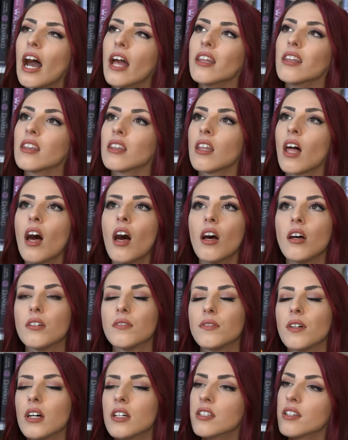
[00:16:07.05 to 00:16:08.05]
I
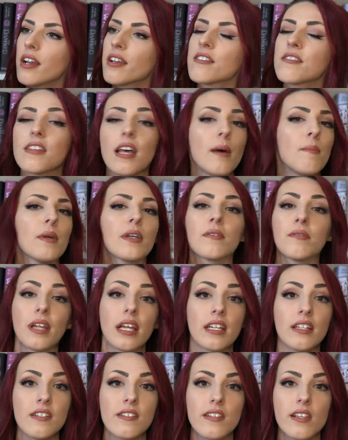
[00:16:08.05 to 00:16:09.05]
love a nice epic
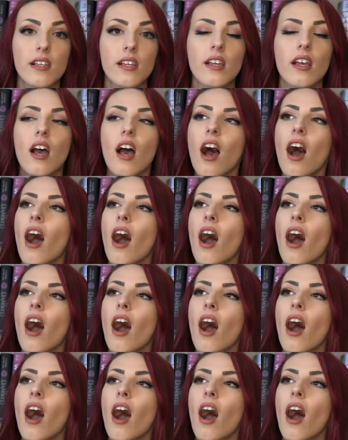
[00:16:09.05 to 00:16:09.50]
fantasy.